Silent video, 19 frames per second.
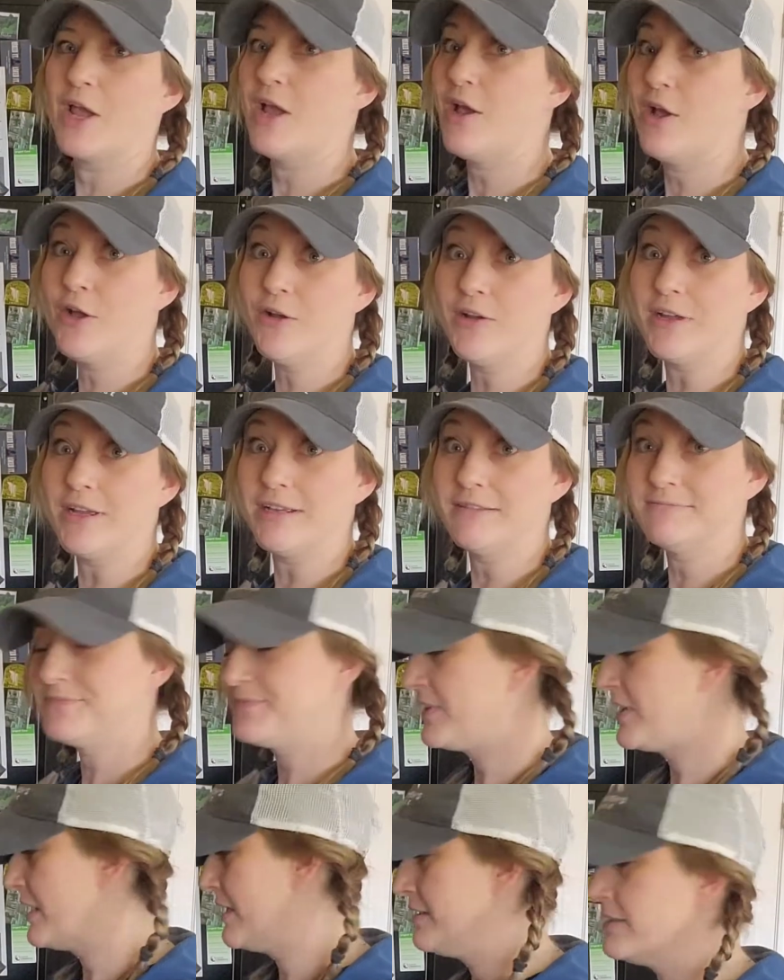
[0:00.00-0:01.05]
Okay.
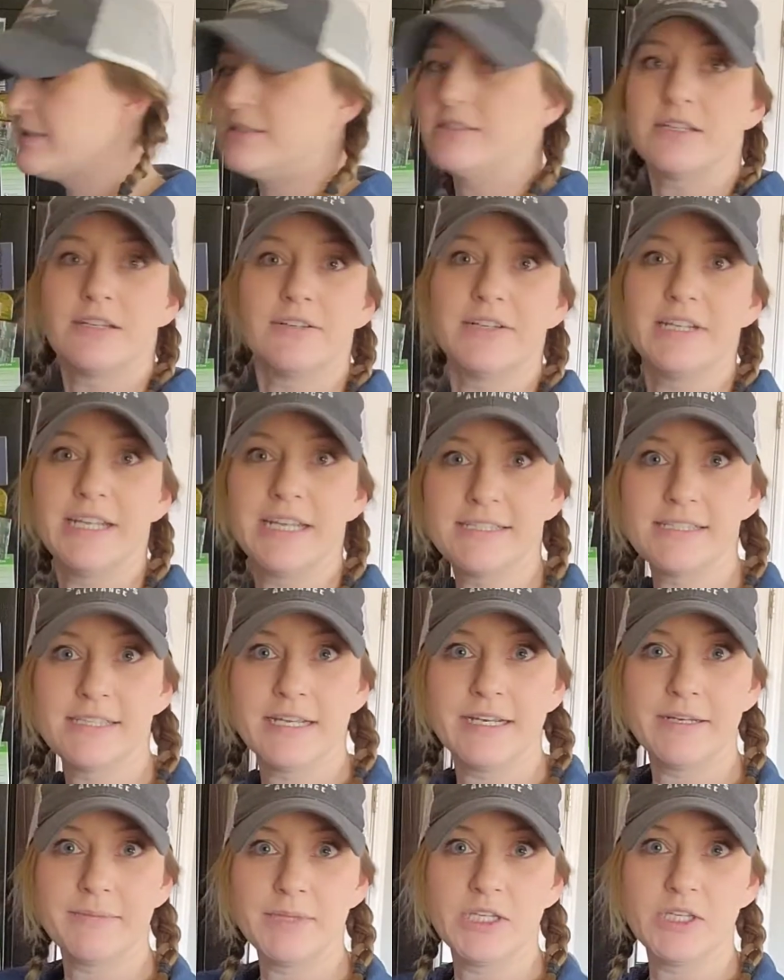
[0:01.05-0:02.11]
So, yes,
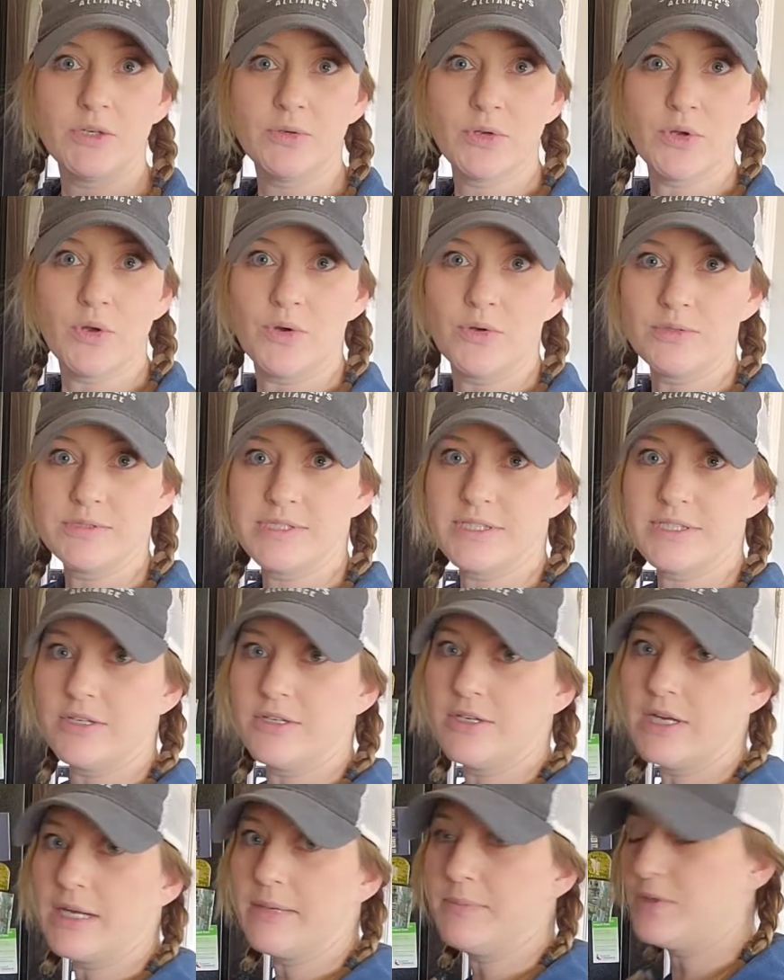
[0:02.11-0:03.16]
I am a little cold,
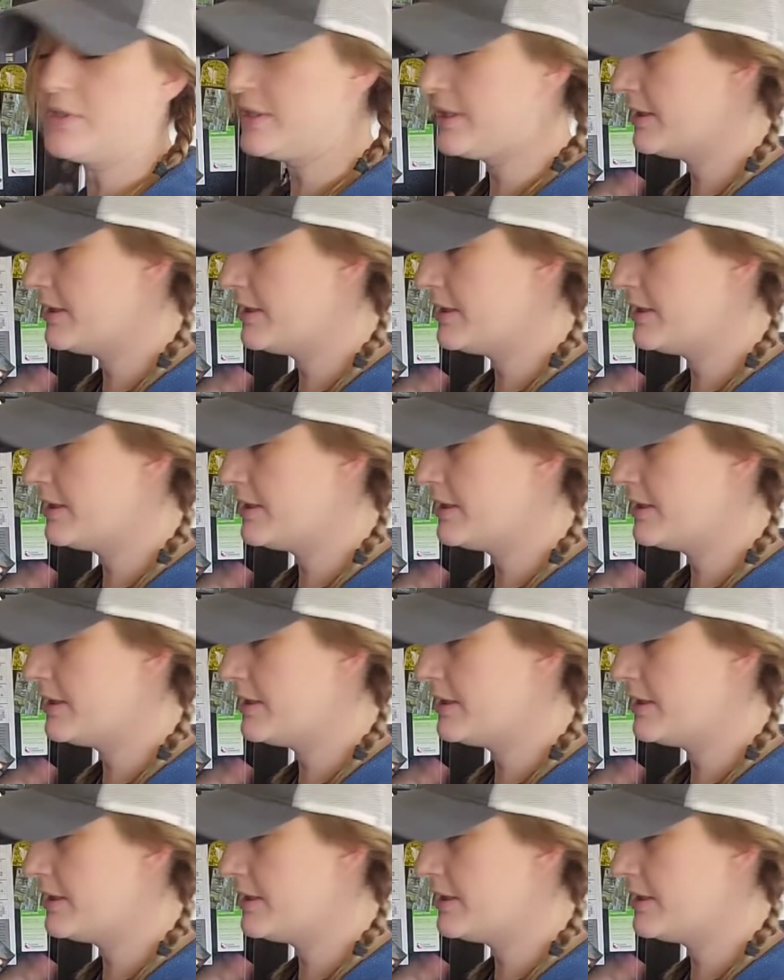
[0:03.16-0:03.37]
so I put